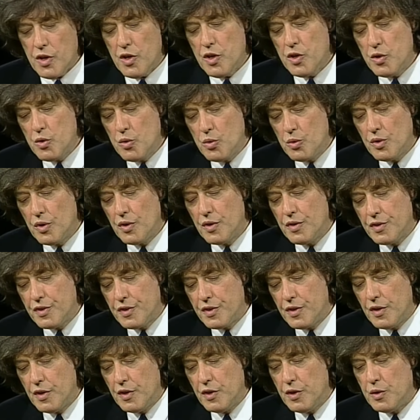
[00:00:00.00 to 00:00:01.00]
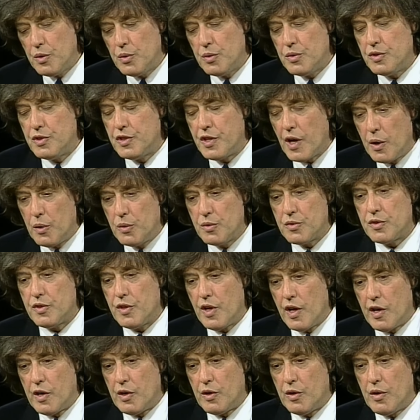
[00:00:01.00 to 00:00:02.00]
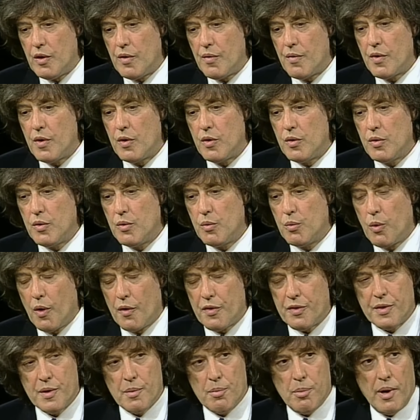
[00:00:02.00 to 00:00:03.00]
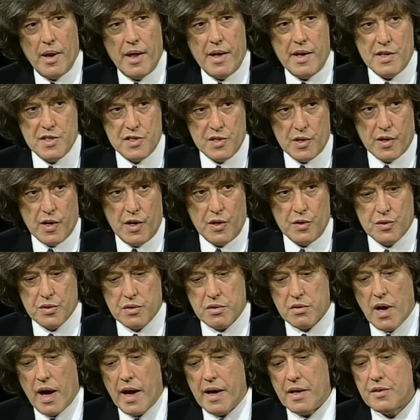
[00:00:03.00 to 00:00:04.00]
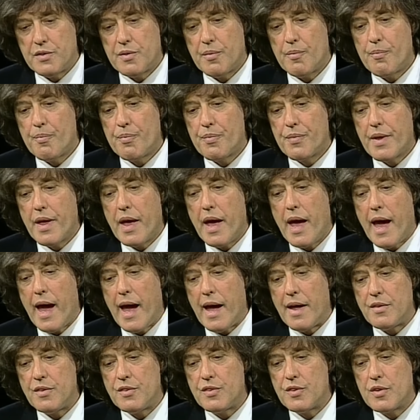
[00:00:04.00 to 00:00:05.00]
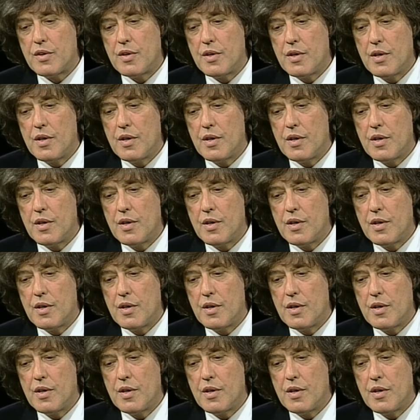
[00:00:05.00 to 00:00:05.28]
you, you don't know what the play is you're going to write. And